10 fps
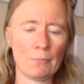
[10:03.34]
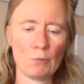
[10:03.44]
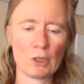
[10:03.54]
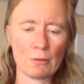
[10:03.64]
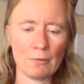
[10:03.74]

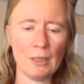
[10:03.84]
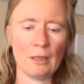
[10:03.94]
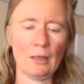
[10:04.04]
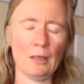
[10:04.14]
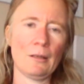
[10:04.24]
which are in
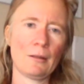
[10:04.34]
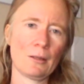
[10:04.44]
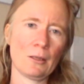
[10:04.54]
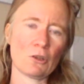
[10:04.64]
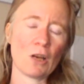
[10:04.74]

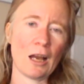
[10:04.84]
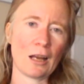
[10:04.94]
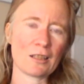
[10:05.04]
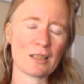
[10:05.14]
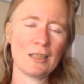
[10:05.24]
the
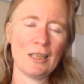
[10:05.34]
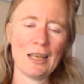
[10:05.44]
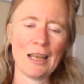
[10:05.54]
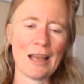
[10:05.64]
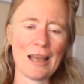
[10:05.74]
drugs,
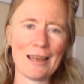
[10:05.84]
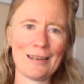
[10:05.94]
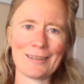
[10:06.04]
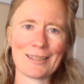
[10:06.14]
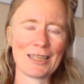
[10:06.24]

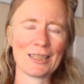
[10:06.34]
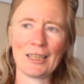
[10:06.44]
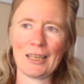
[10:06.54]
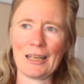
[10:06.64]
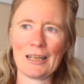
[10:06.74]
and
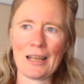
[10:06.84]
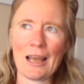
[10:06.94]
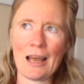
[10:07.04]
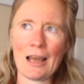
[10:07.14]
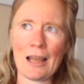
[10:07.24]
suddenly
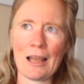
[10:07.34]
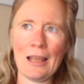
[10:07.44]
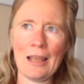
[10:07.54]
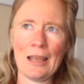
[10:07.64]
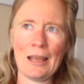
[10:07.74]

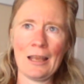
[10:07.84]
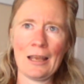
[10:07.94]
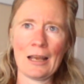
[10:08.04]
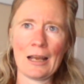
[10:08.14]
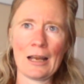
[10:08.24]

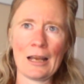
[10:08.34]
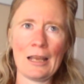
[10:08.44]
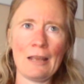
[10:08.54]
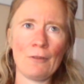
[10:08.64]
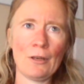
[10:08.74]

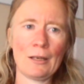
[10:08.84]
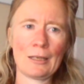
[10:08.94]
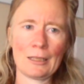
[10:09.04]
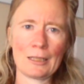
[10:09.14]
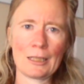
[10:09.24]
even
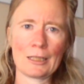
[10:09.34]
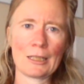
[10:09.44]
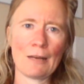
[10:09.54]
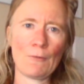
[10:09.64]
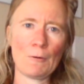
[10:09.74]
that's the
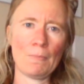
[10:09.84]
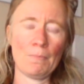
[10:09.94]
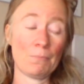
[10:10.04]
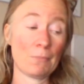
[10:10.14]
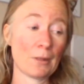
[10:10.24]
stuff
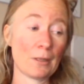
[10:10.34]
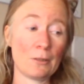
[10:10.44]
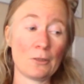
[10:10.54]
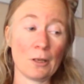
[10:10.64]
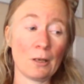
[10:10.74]
in
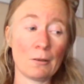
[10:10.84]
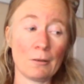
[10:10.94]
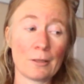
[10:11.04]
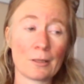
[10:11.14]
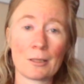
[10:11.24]

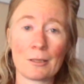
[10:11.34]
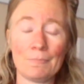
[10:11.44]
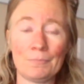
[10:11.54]
deodorants.